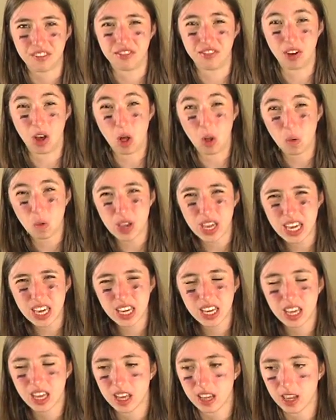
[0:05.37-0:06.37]
fall
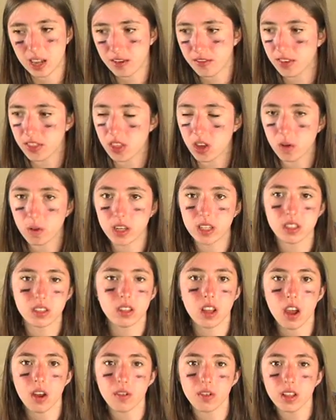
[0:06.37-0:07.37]
week, even though it's
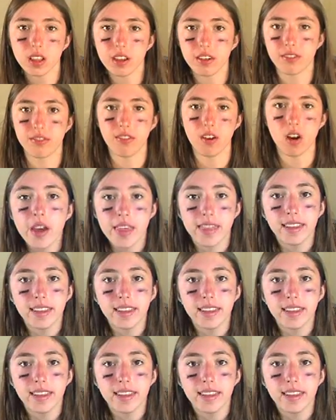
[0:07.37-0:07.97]
not really fall.